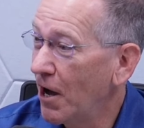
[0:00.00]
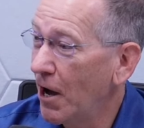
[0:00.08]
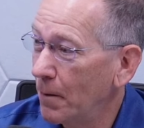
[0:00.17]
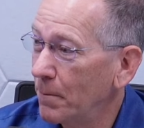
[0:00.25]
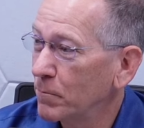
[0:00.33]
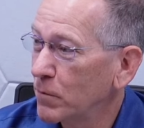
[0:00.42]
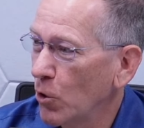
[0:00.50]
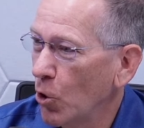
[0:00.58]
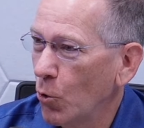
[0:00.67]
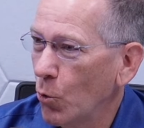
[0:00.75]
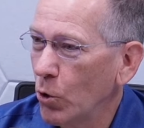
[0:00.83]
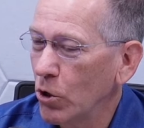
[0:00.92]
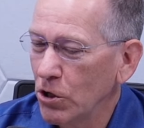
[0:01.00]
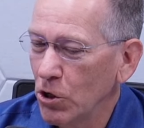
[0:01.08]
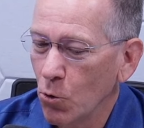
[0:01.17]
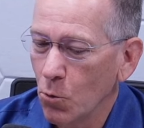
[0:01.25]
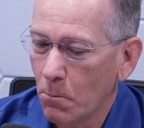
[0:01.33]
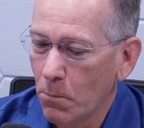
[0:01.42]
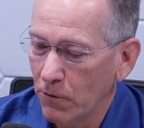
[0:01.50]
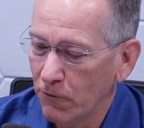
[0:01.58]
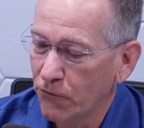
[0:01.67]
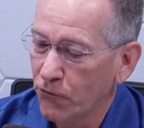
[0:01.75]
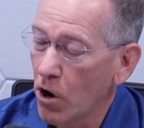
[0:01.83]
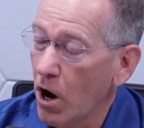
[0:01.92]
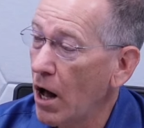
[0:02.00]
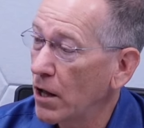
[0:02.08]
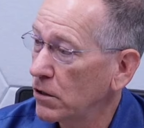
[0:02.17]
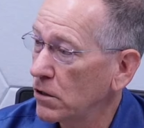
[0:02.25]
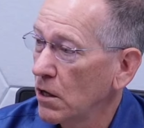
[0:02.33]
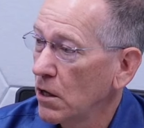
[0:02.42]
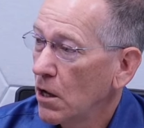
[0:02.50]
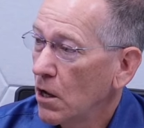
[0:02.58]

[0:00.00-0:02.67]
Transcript: Um, so, you know, but for us,